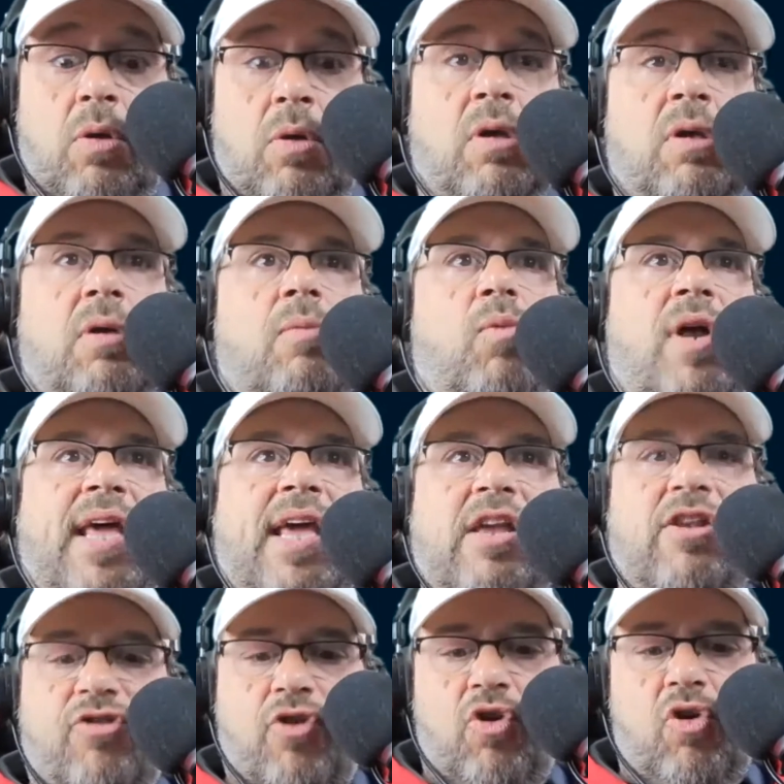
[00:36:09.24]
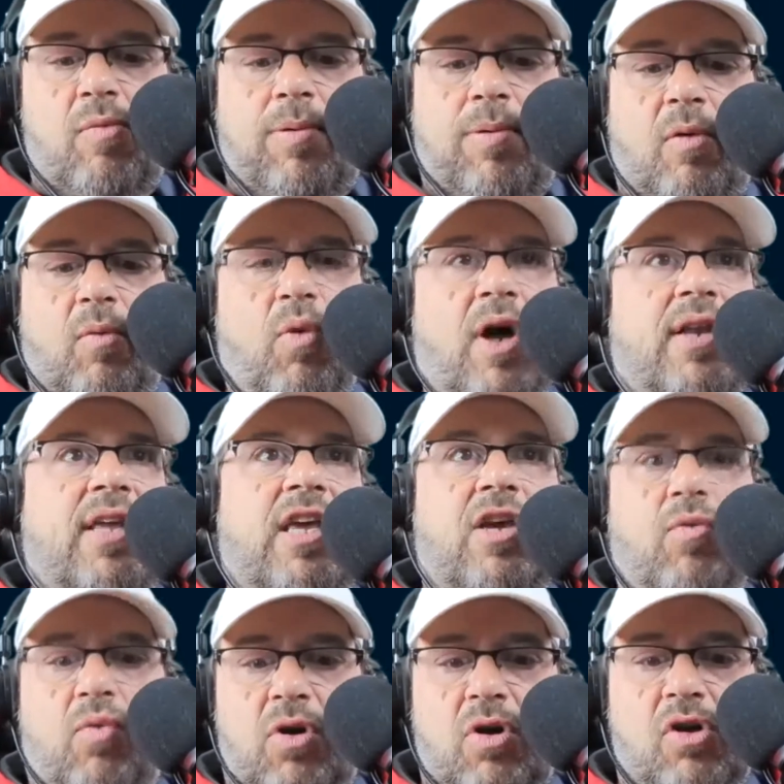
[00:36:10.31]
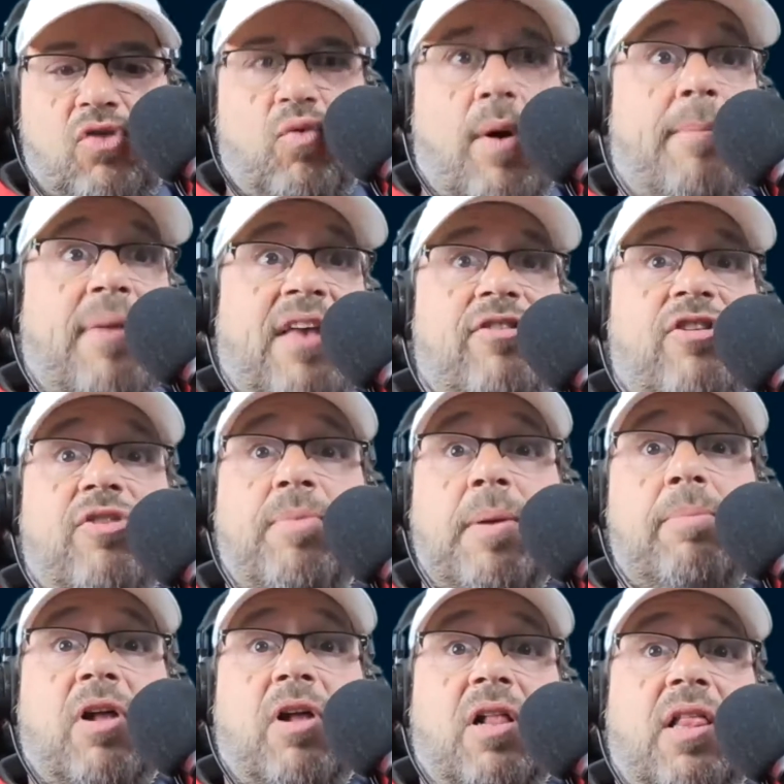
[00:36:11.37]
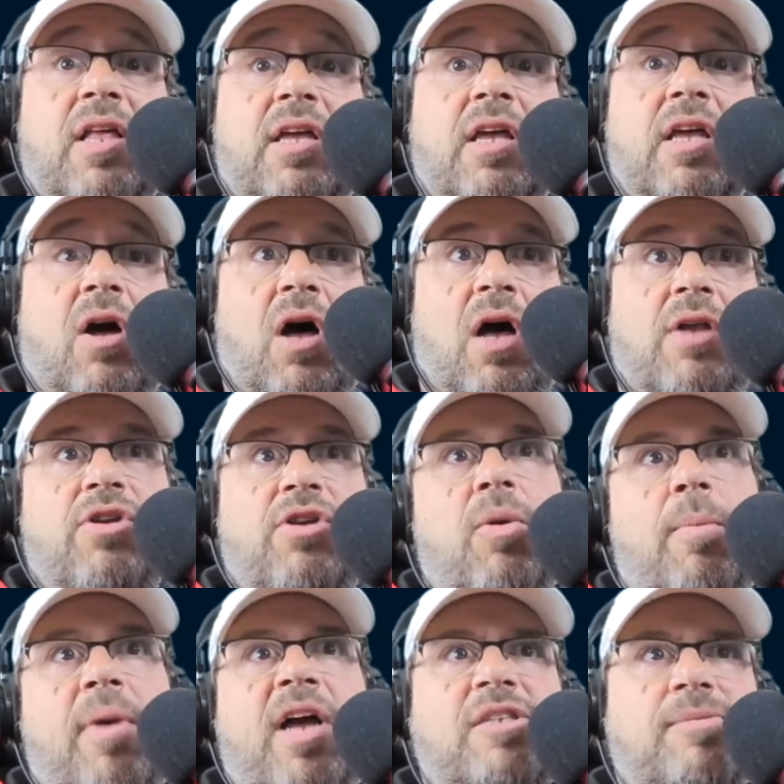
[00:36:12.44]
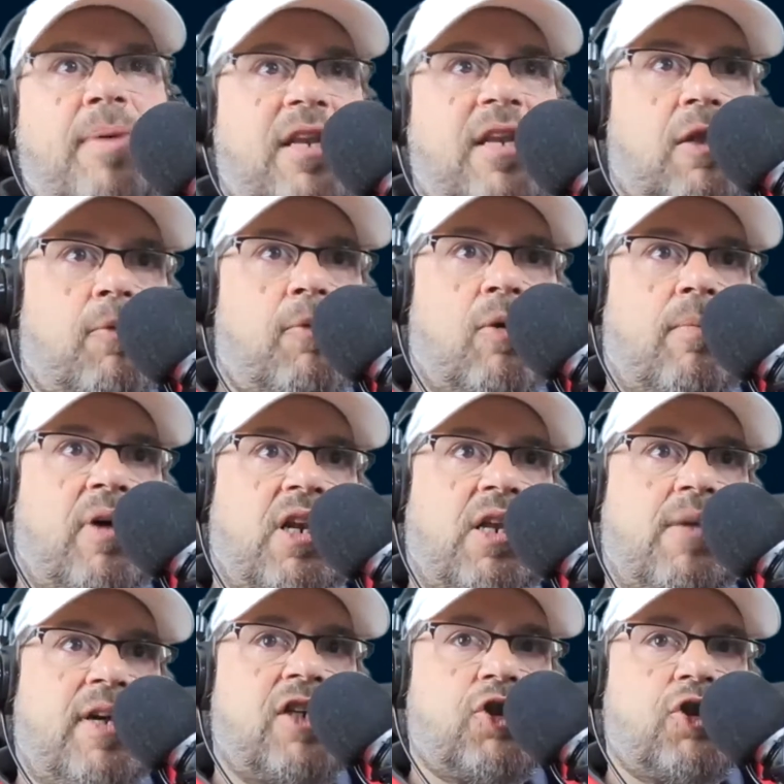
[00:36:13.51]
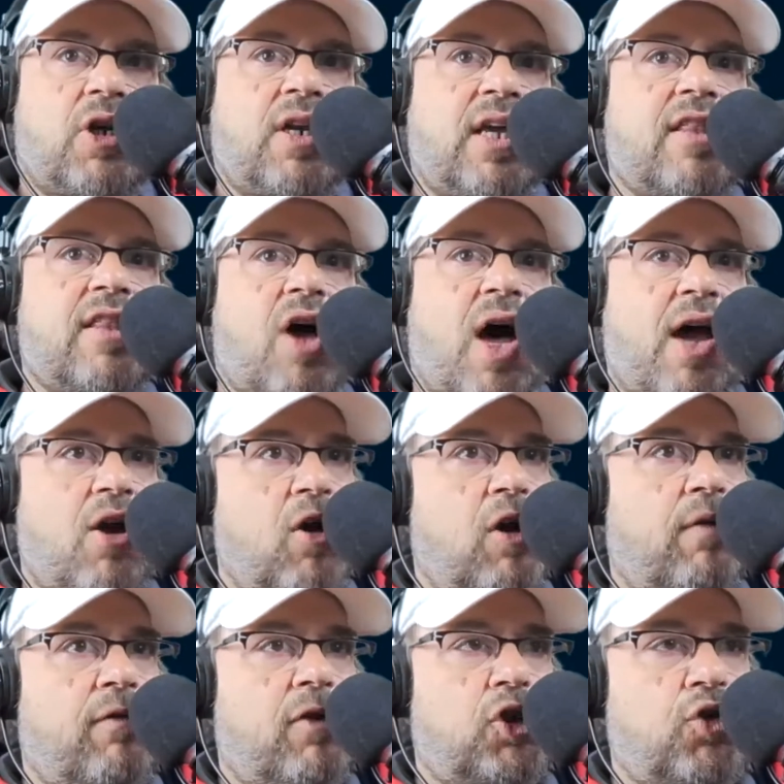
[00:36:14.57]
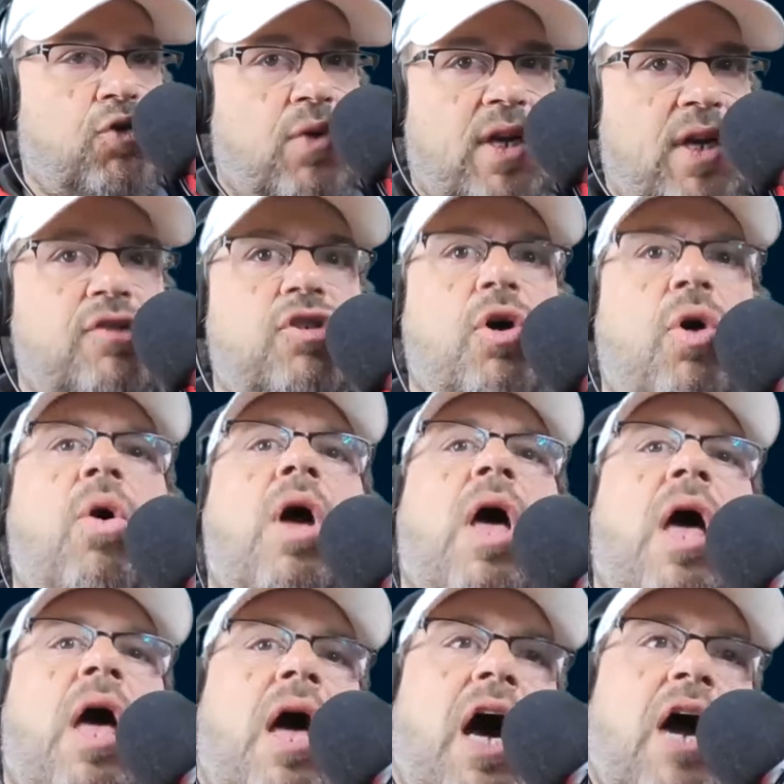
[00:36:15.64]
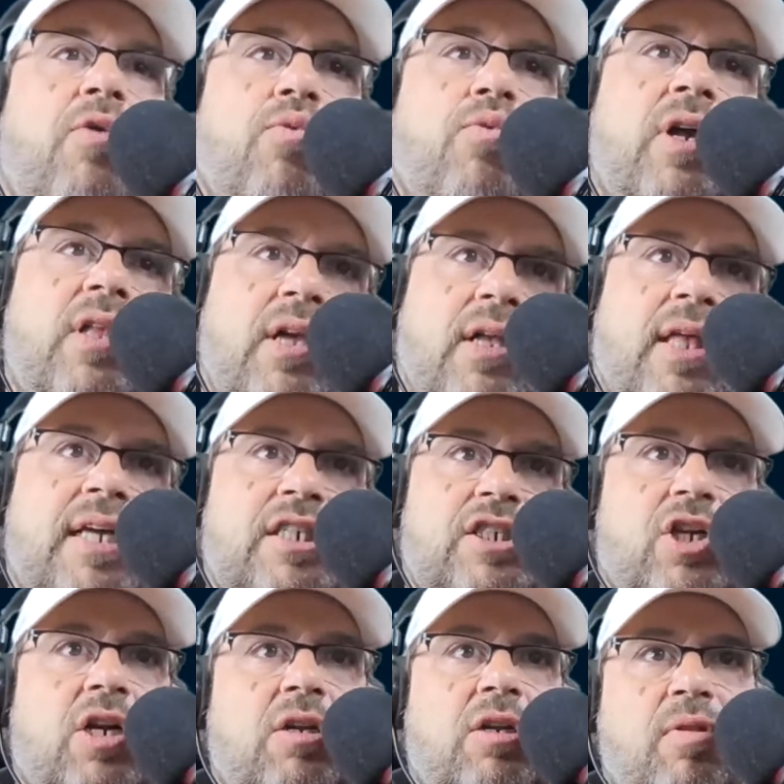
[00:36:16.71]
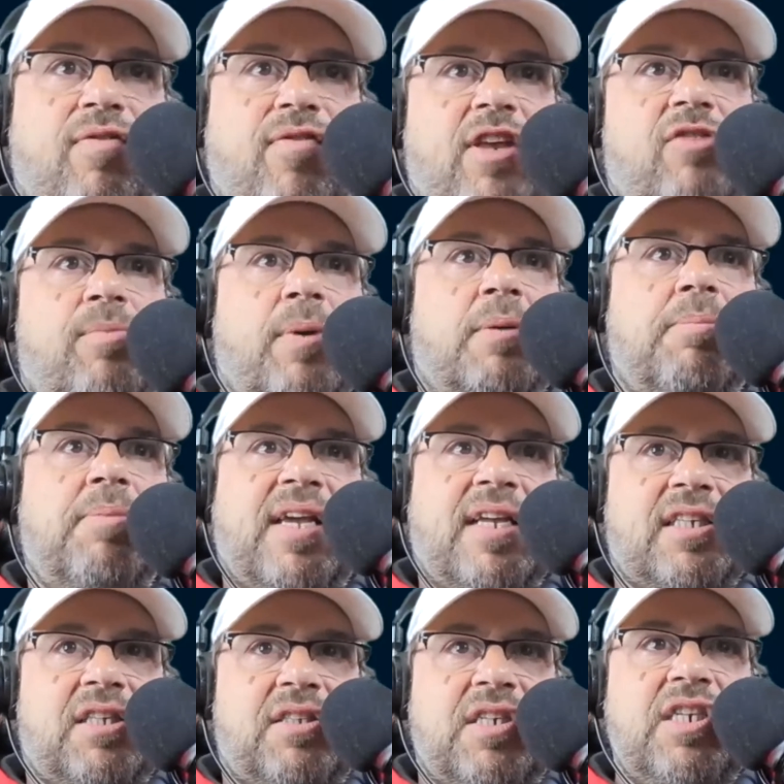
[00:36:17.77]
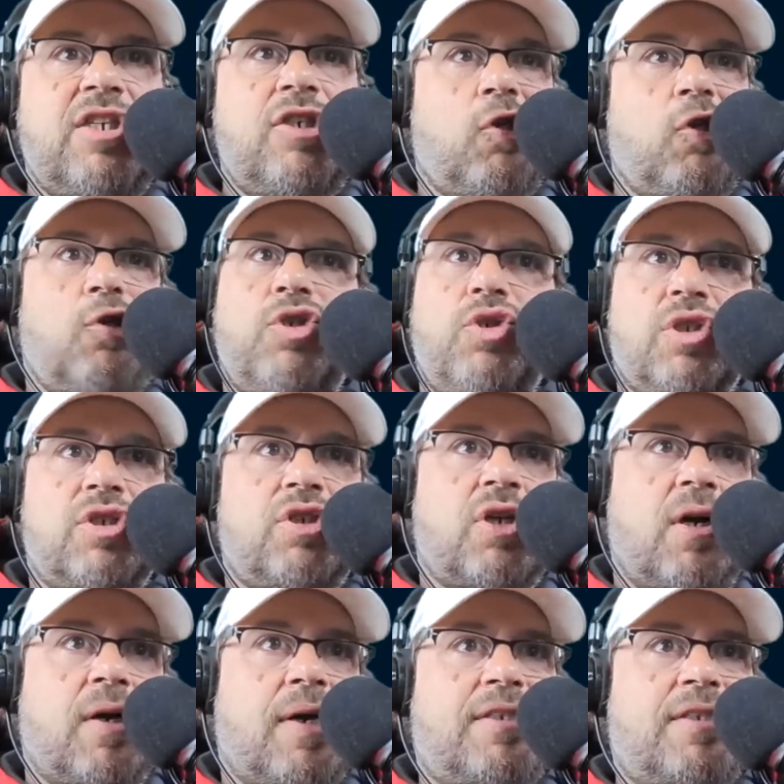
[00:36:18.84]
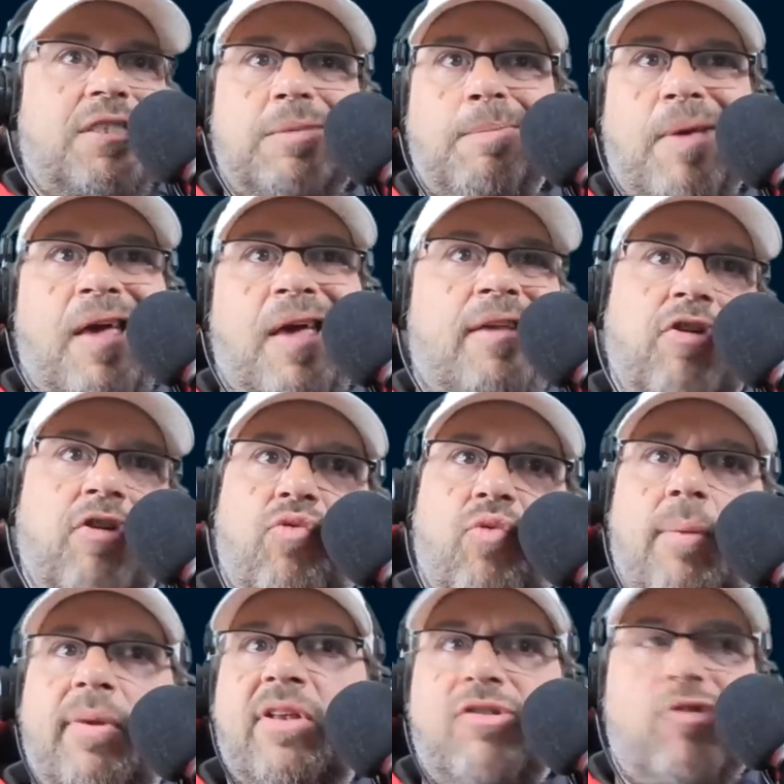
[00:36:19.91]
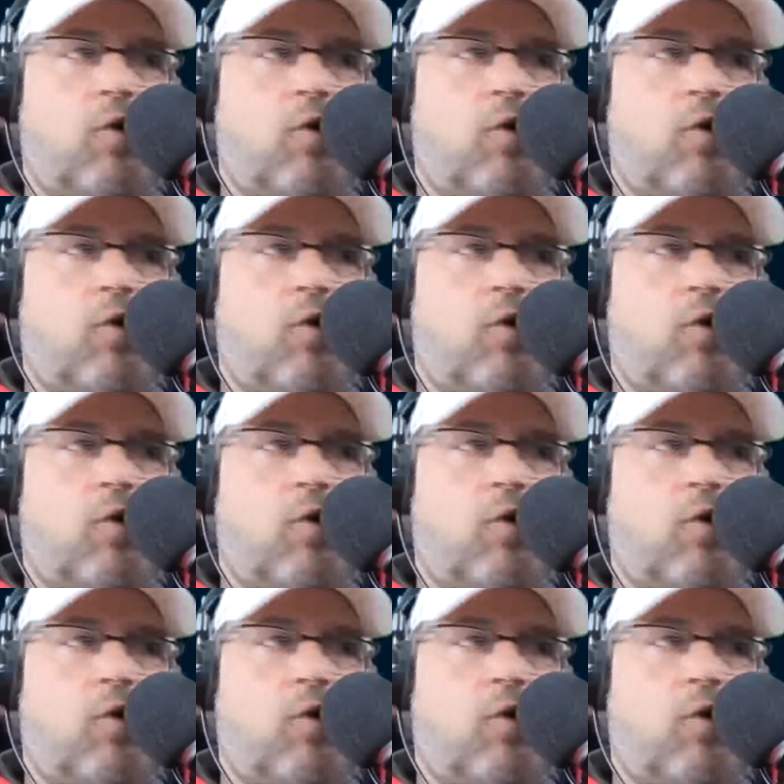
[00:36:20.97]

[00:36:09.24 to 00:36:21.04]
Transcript: what age group, what keywords, what message people are clicking on, you don't mind spending the more money because you're going to get the higher conversion rate. So I really like starting with Facebook because it's easier. You can target just men, just women, certain